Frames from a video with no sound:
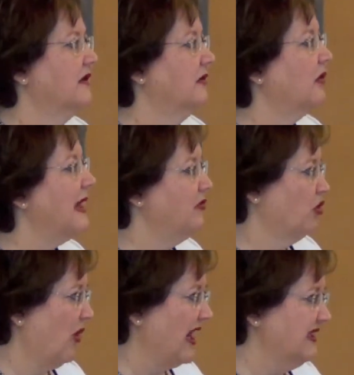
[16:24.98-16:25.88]
rape
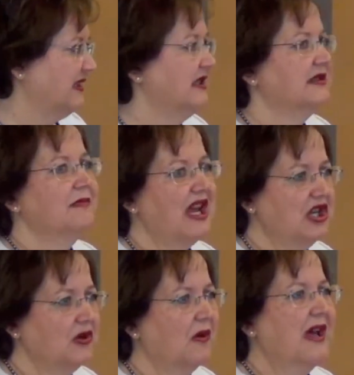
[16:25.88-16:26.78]
crisis
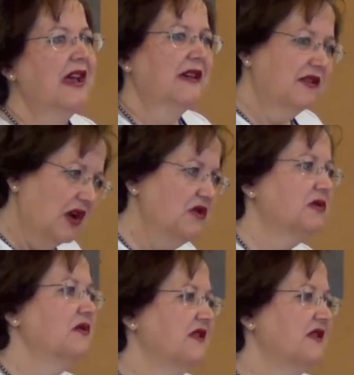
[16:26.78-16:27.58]
manual. Those